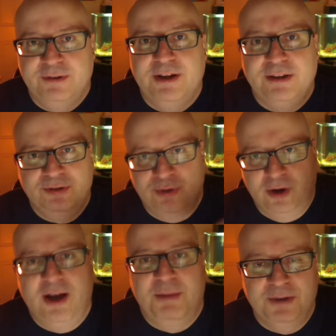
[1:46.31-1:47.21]
and you
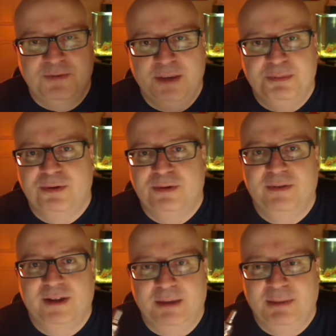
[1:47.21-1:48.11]
saw how much vapor
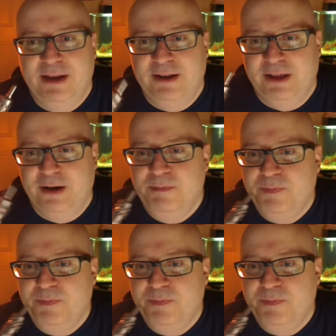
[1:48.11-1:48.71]
came out of there.